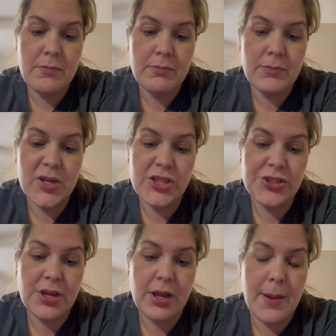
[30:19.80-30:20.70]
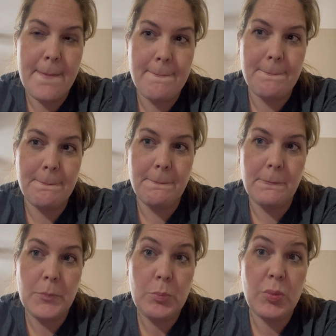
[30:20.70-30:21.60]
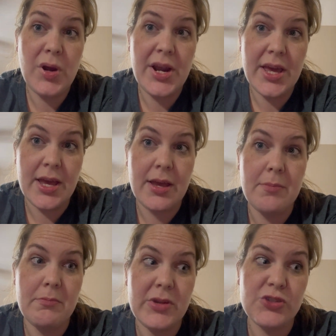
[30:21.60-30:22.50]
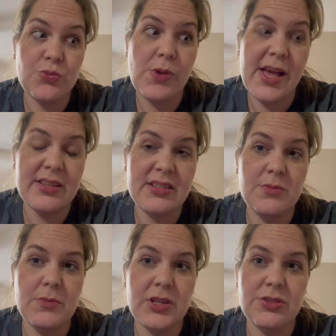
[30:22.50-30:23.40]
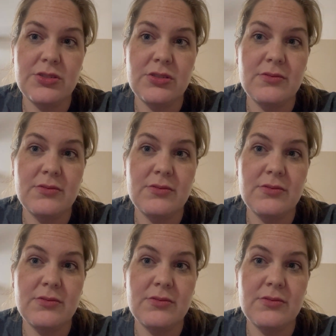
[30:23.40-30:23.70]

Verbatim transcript: much um, break, much rest, much,